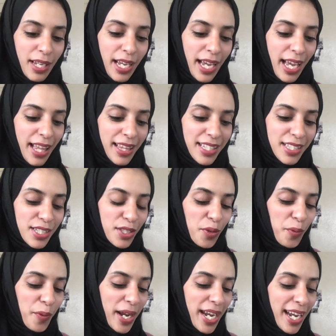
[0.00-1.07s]
And this is a
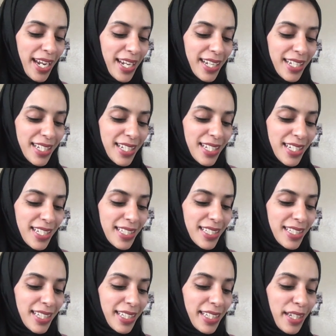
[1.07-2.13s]
way
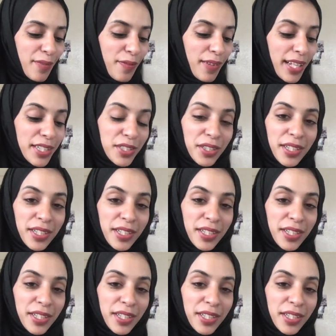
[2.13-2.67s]
to give light